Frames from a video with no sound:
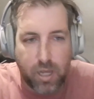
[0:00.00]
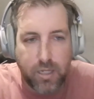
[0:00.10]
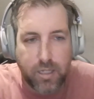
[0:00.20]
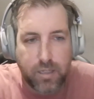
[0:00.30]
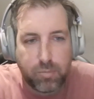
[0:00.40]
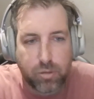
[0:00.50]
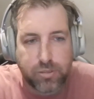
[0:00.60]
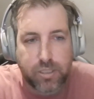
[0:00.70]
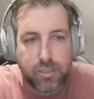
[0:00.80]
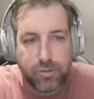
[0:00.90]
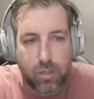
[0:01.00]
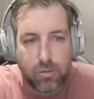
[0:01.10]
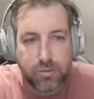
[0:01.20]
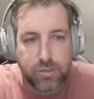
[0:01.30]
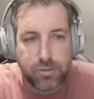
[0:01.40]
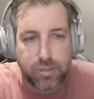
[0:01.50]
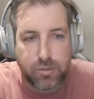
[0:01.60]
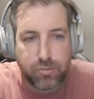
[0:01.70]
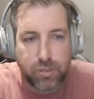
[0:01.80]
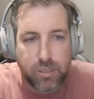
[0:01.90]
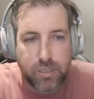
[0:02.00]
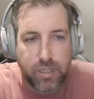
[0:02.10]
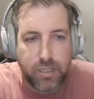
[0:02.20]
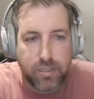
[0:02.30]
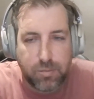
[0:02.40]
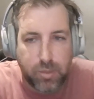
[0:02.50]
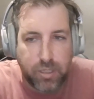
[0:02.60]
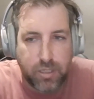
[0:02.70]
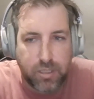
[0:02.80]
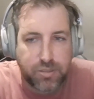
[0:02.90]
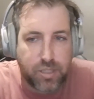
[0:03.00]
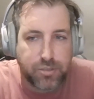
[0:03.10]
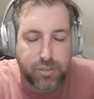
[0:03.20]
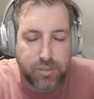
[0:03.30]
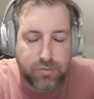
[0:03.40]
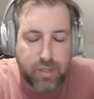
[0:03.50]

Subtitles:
planning and project controls as really needing to be an extension